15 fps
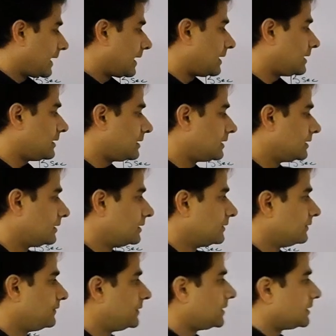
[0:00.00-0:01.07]
and
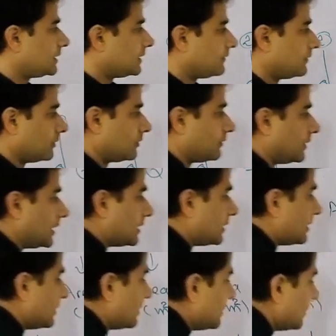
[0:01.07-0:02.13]
width of flow
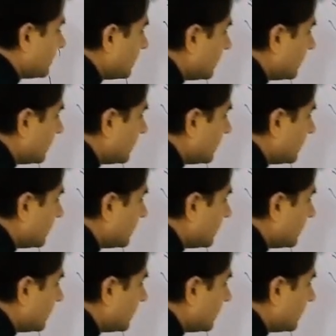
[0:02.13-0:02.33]
was